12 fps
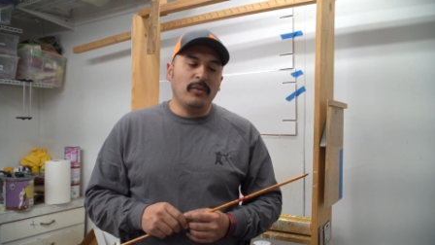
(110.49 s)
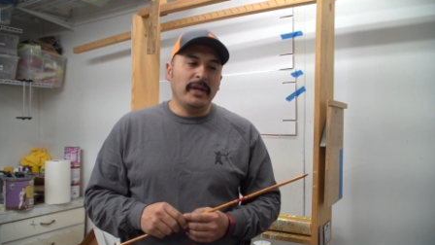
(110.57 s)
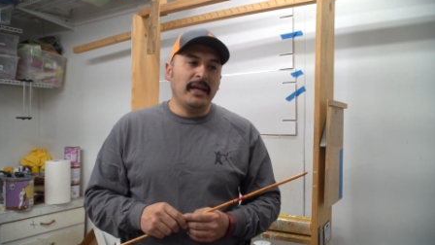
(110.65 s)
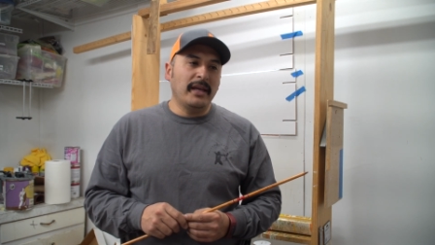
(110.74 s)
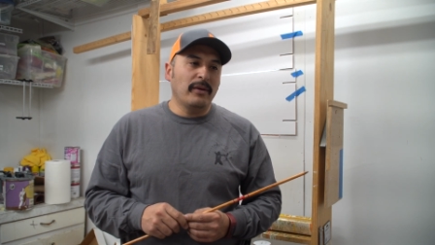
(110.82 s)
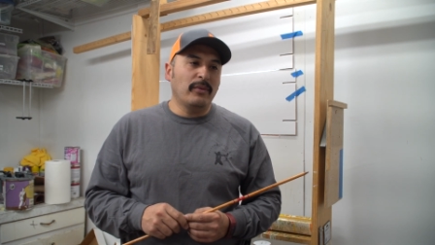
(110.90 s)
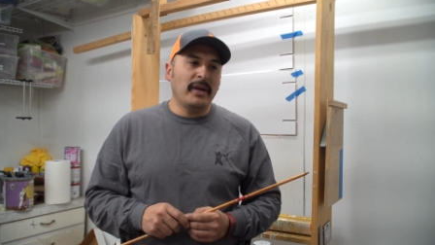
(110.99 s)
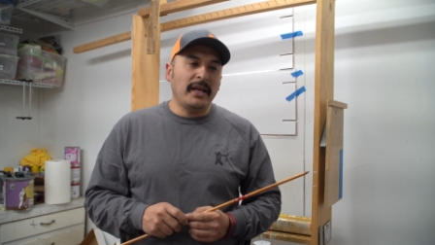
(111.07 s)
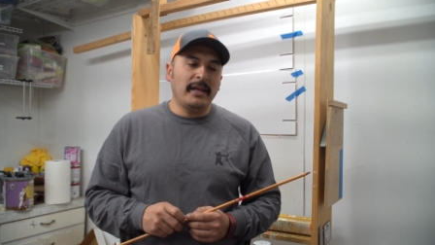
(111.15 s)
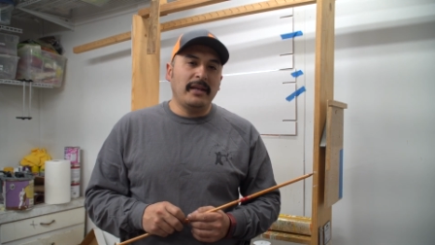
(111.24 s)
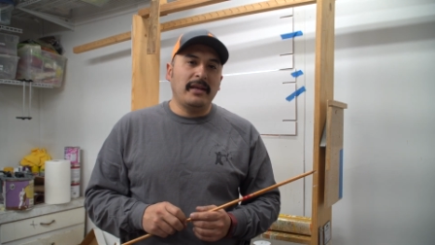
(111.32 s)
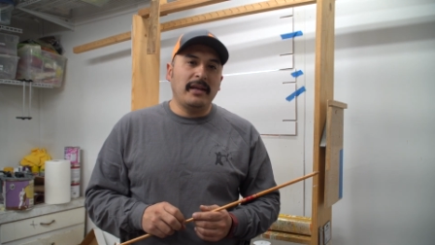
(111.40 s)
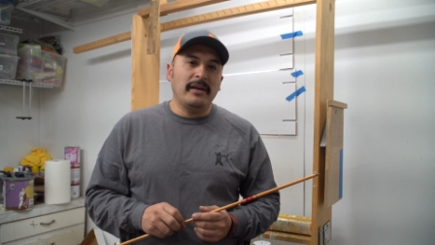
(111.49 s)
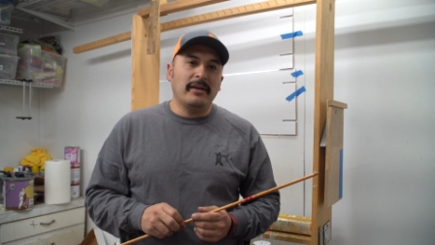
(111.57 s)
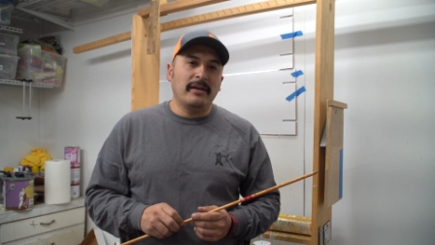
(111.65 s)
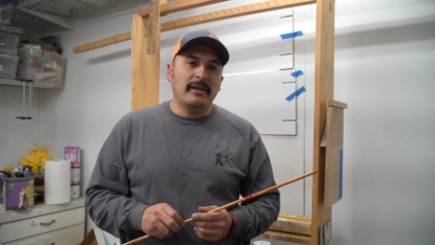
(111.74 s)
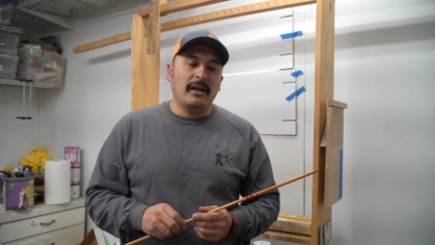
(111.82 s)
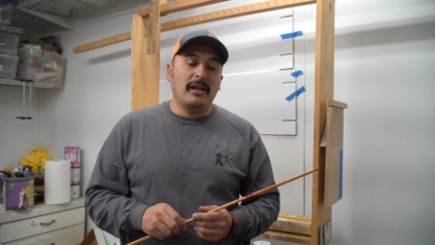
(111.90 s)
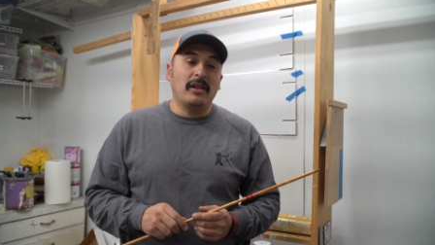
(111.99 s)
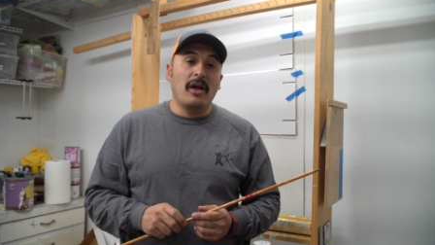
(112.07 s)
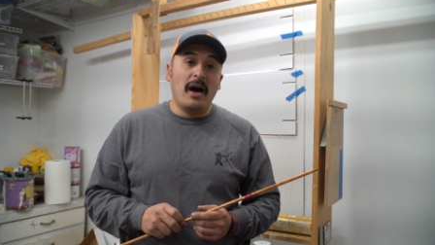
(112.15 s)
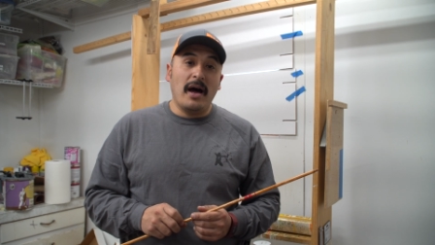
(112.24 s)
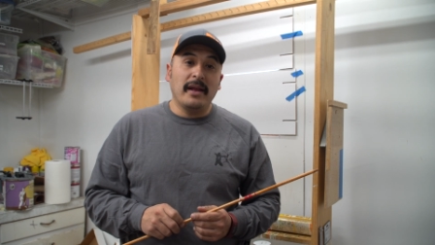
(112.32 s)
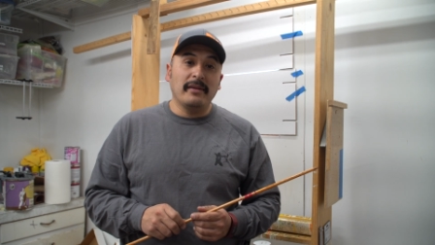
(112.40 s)
we get rain here a
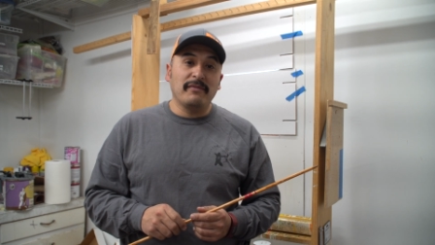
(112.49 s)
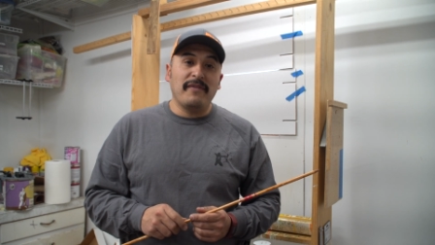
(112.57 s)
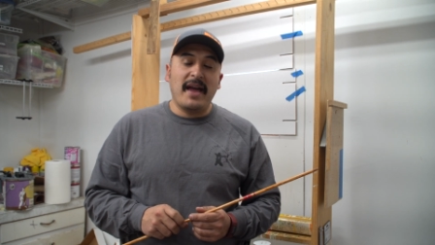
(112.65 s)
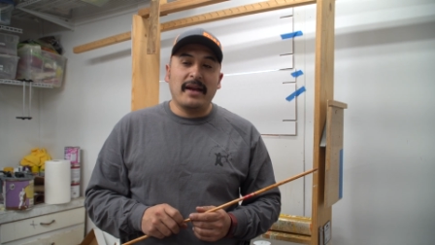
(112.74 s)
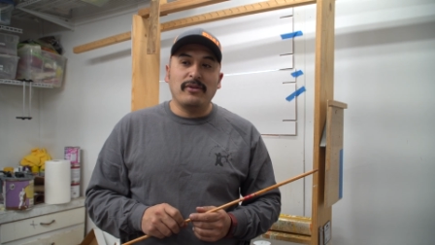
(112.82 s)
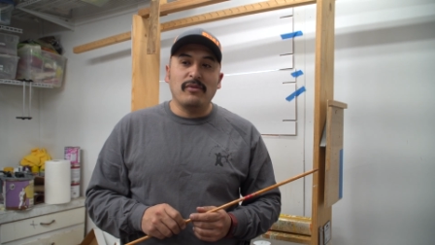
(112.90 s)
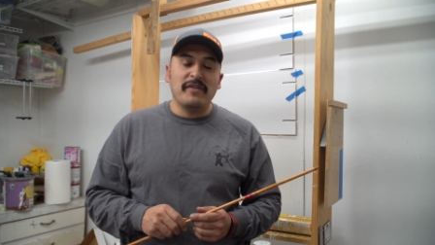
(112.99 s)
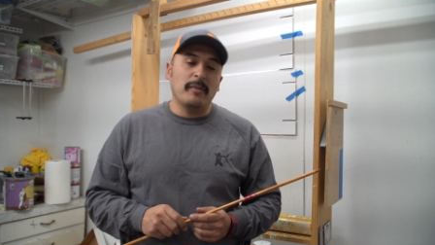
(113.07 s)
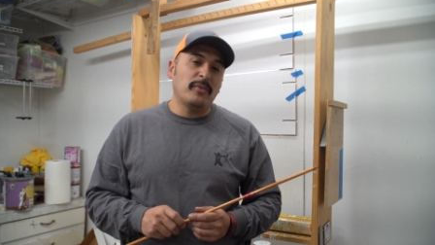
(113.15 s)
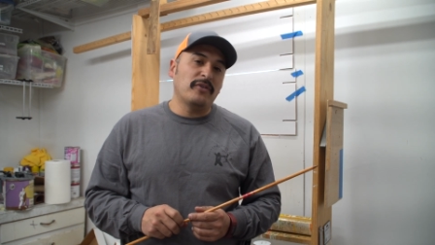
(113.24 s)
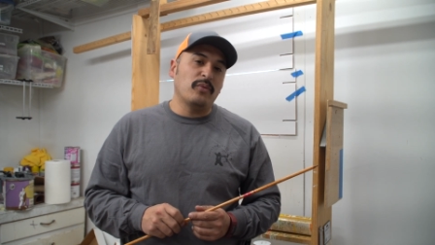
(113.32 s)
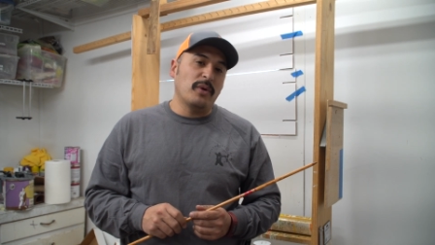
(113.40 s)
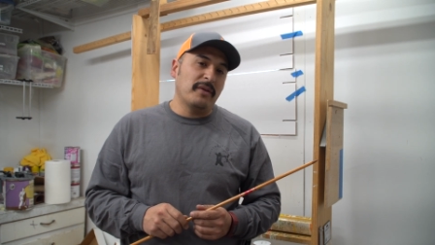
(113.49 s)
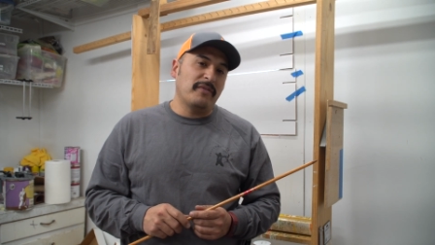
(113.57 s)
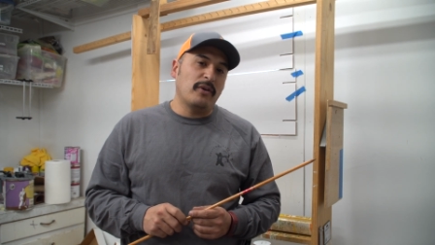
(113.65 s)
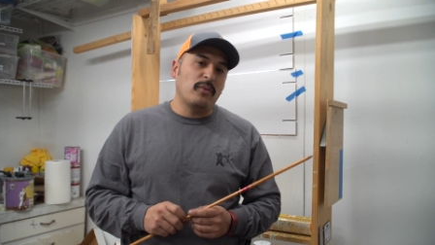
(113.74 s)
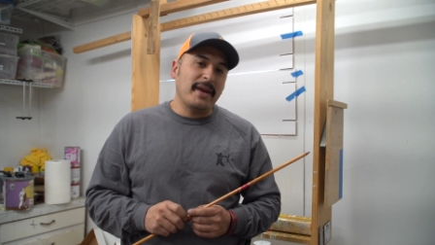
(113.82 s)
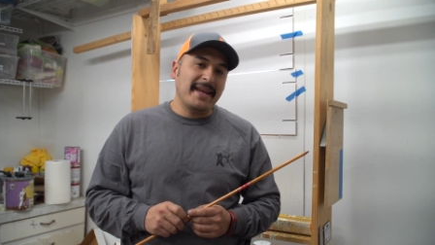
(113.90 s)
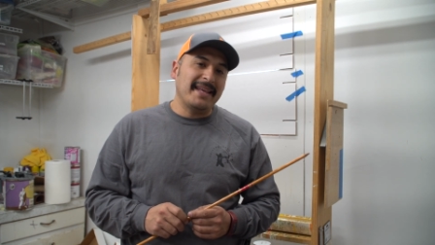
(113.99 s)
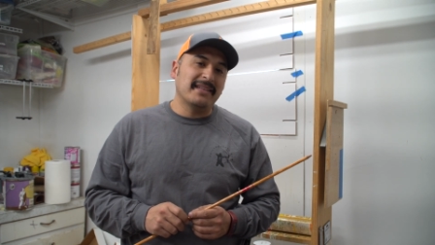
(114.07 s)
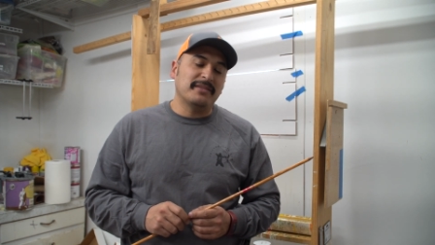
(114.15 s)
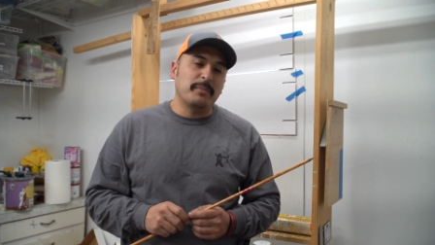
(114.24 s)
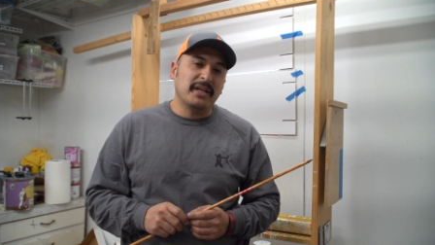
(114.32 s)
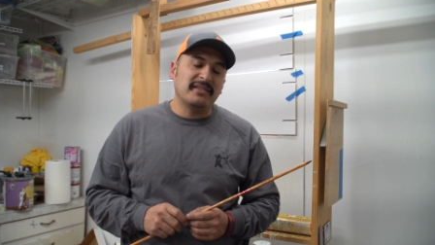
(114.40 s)
lot. In fact, November is one of our
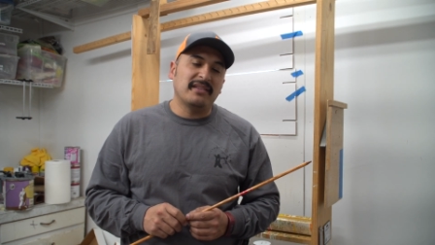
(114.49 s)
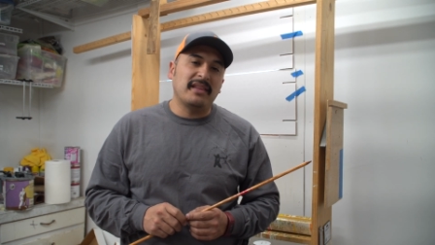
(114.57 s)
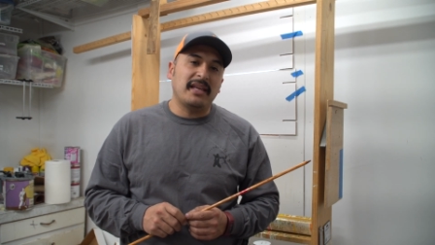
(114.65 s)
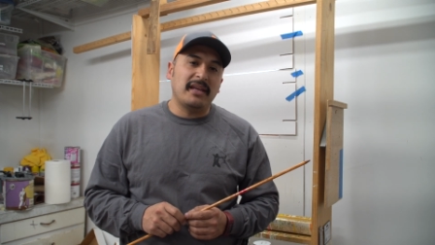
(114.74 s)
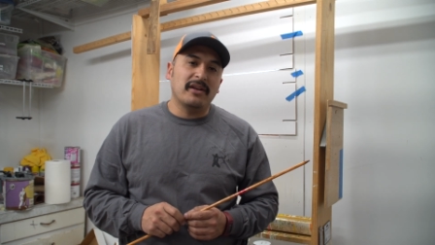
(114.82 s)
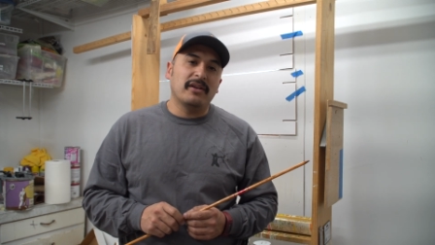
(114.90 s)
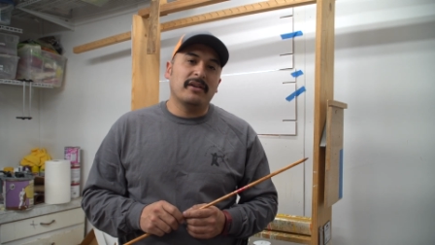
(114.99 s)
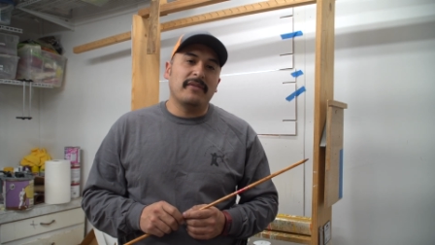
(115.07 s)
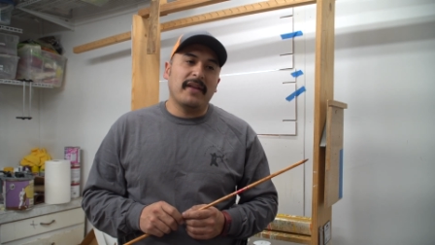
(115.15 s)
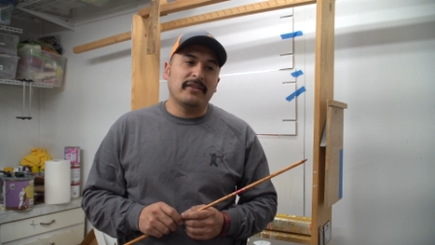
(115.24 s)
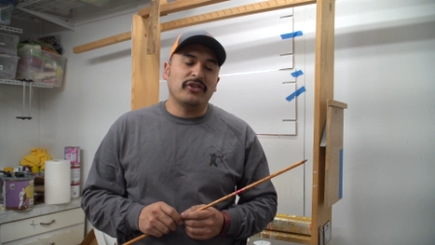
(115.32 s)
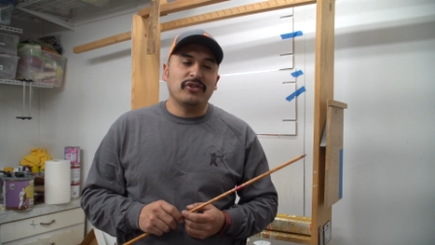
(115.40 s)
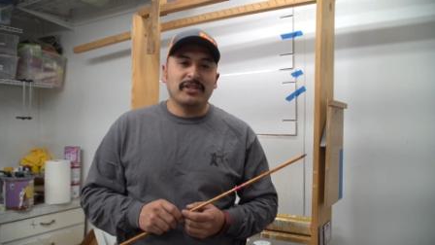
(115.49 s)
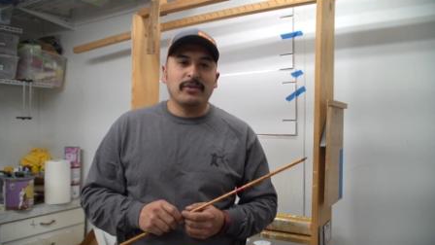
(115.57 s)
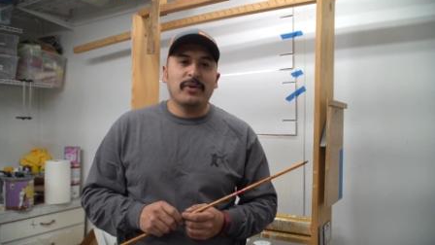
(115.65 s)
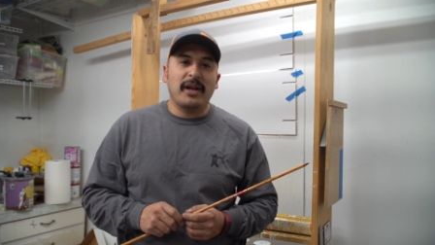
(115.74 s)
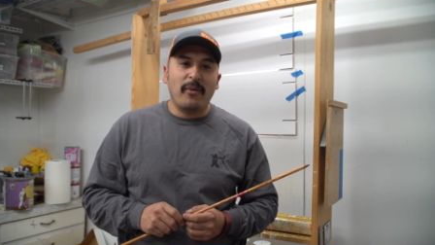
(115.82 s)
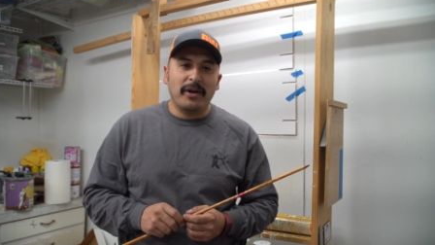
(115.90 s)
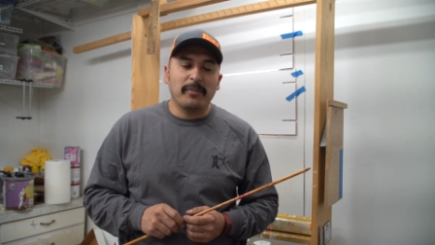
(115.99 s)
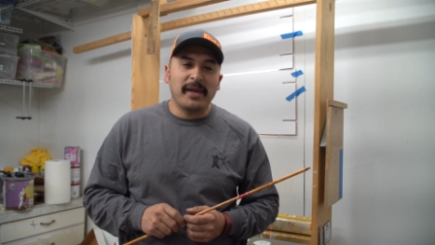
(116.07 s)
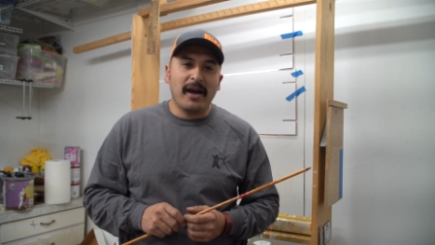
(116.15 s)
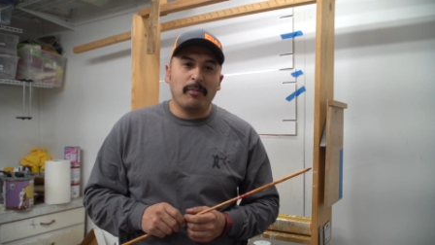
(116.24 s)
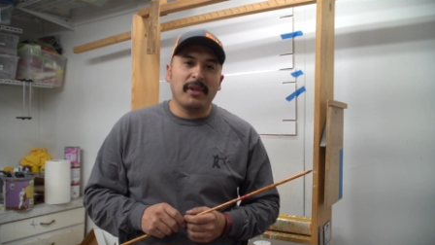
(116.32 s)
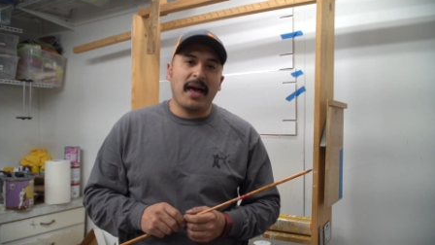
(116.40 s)
rainiest months of the year, and that's usually when I want to
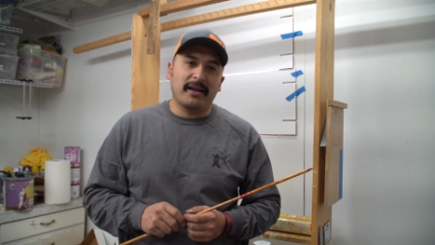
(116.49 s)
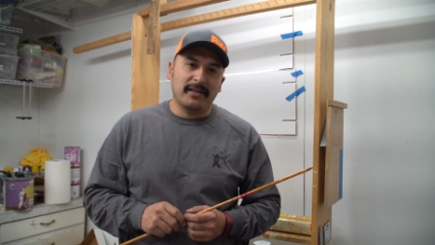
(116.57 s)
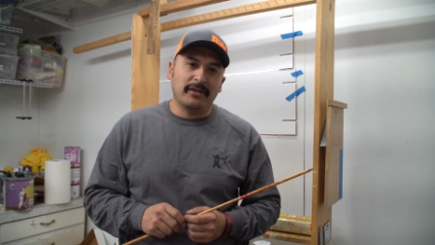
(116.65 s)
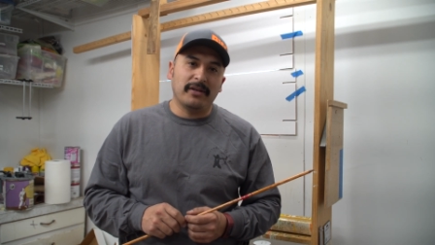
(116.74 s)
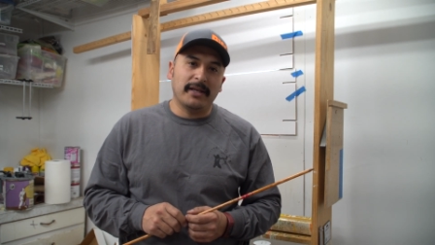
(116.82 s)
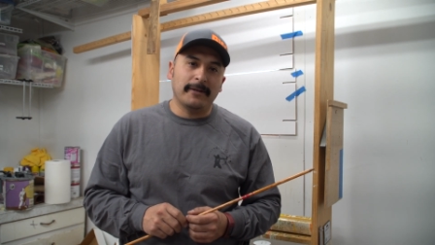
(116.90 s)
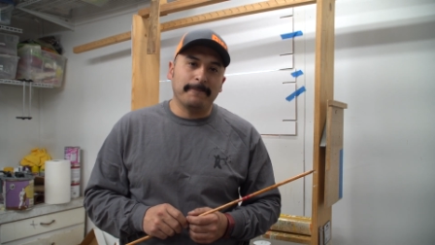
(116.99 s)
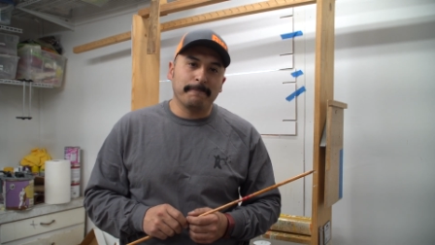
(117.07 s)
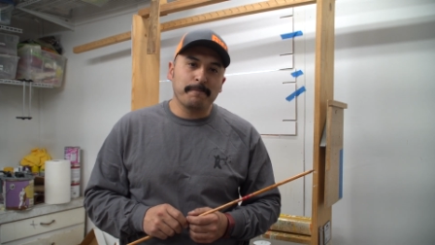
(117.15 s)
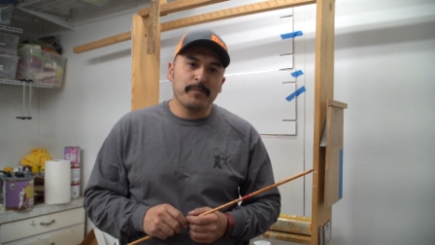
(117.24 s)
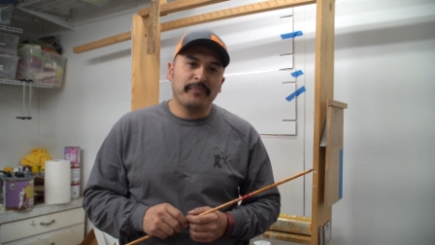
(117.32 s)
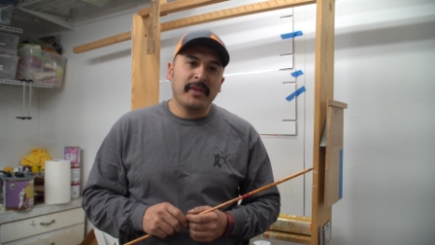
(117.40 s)
be out blacktail hunting.